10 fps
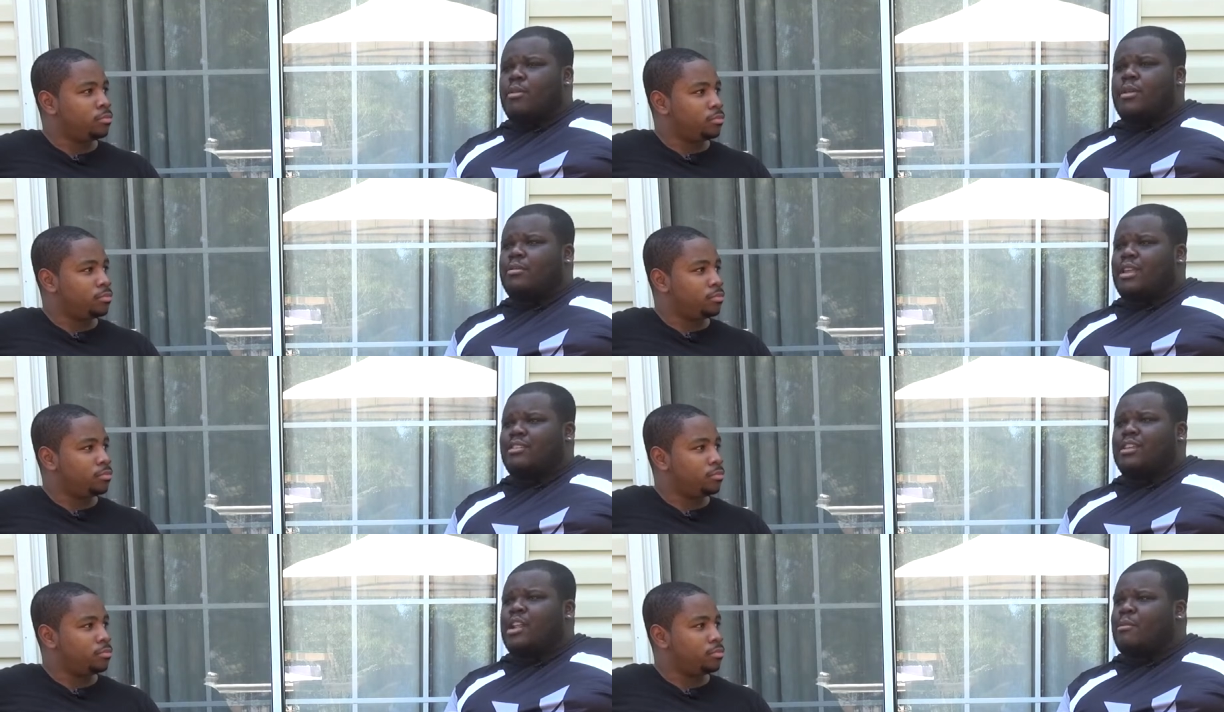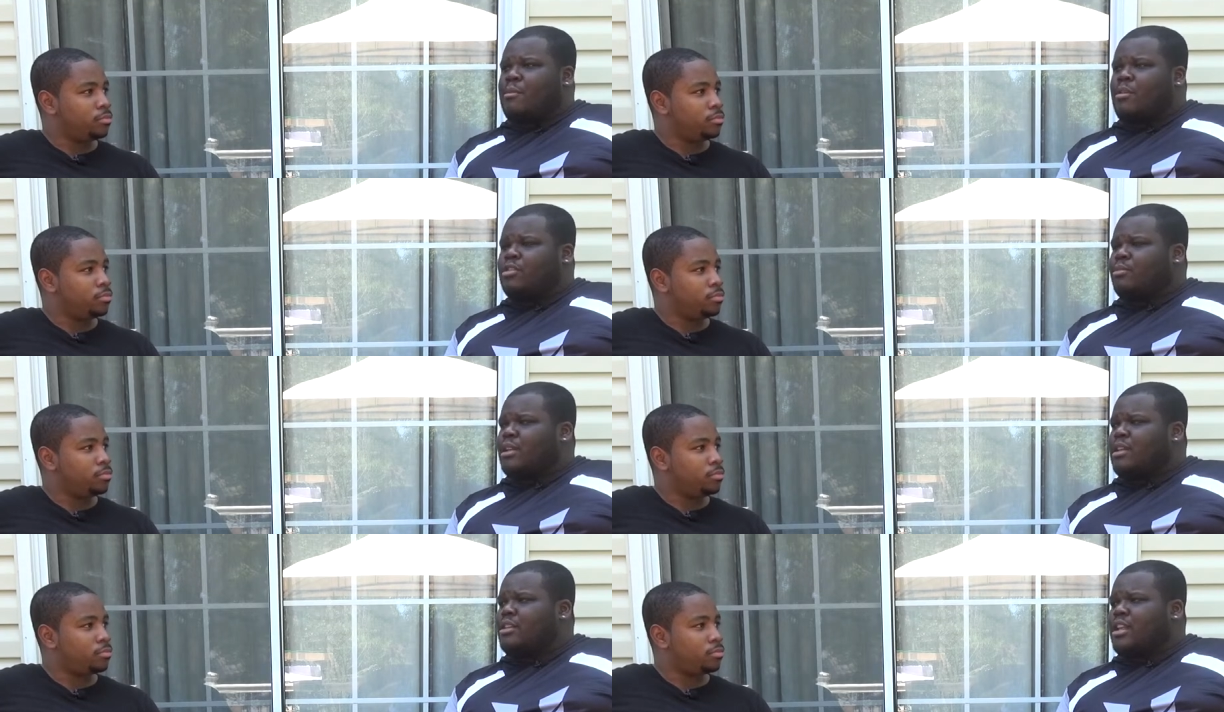Speaker 1: But he was like, seeing him in person
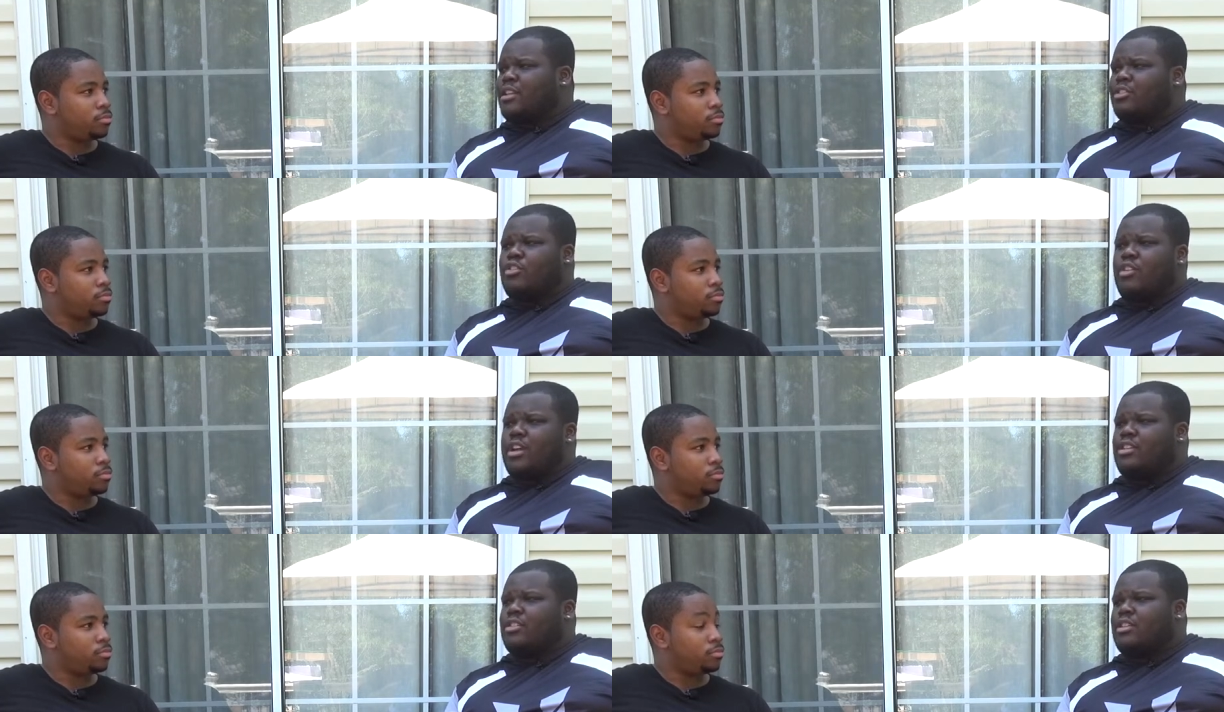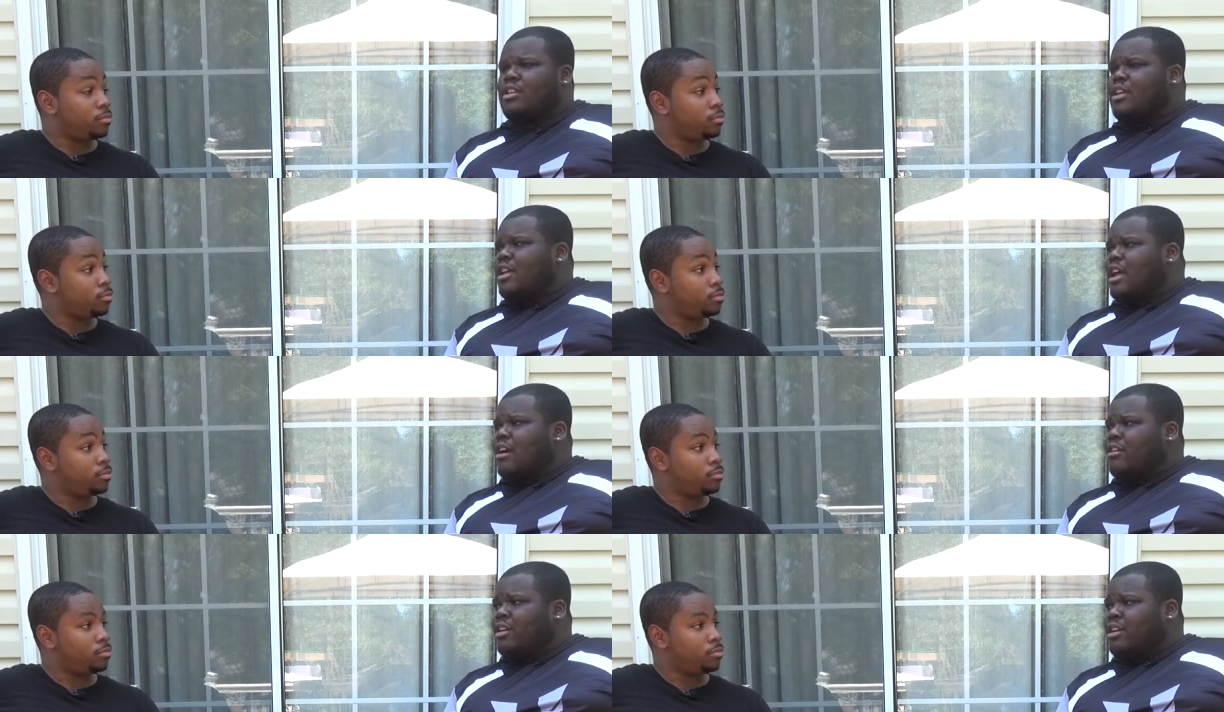playing, he's like, it's crazy how
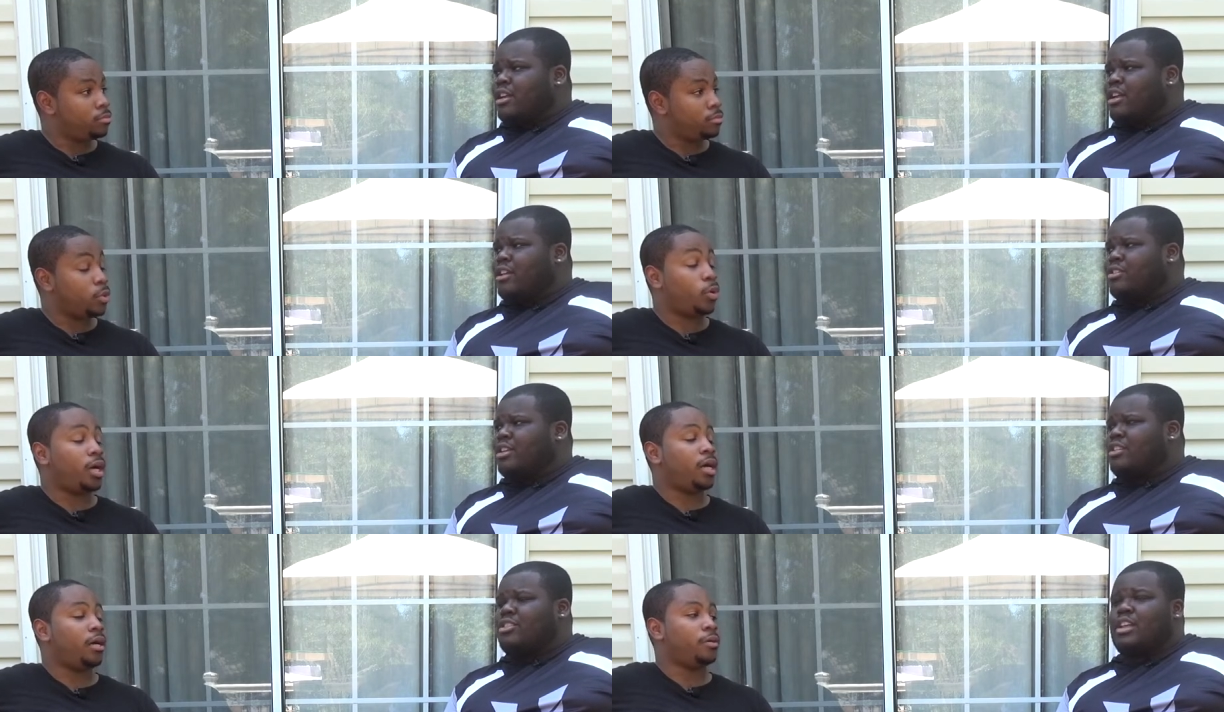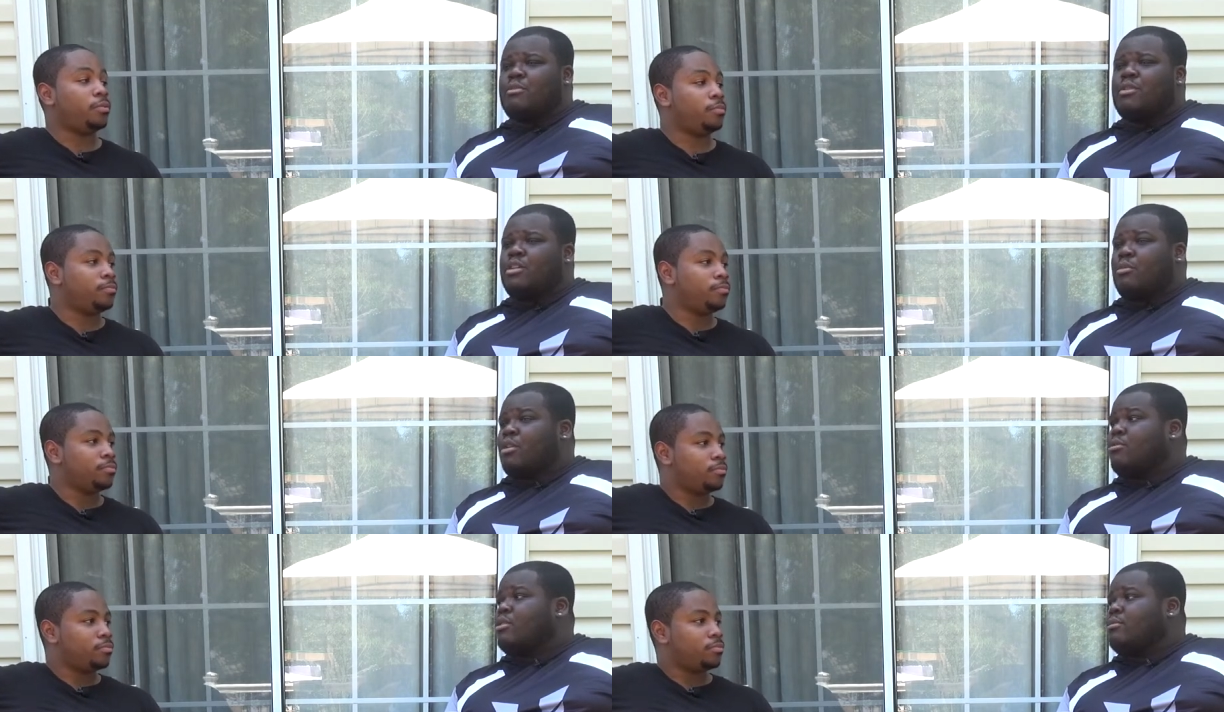good he is. Wow. And he said he wanted to work
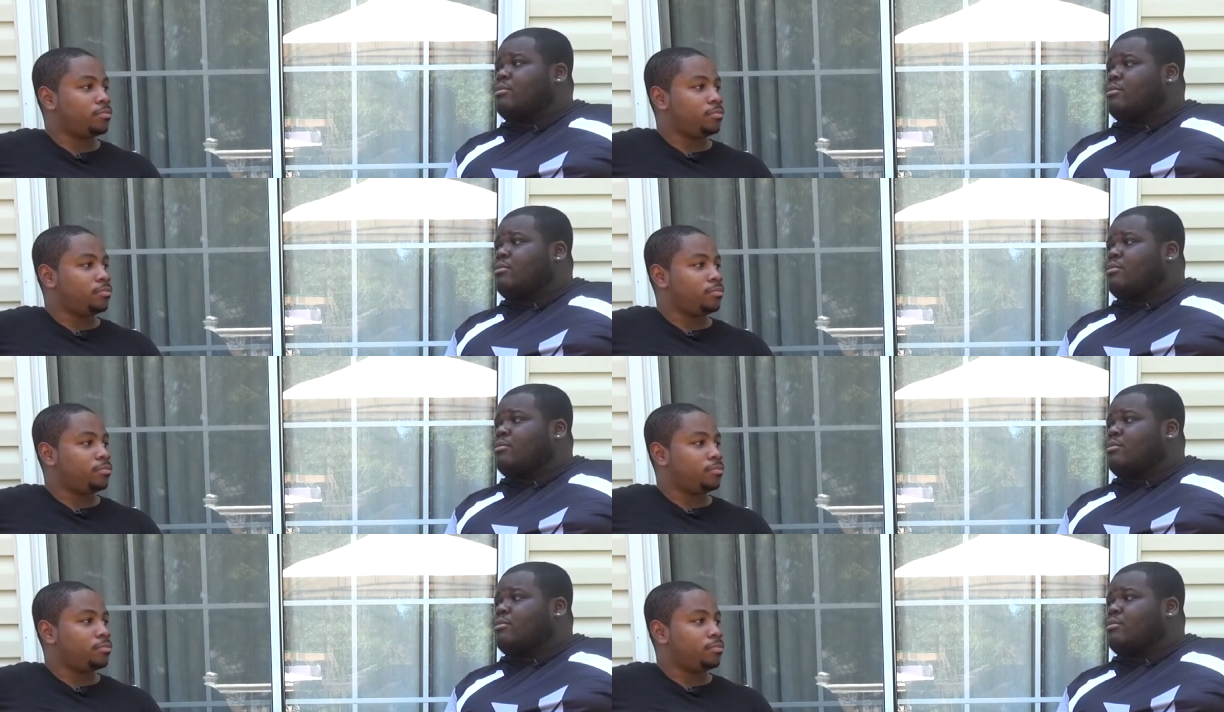with him.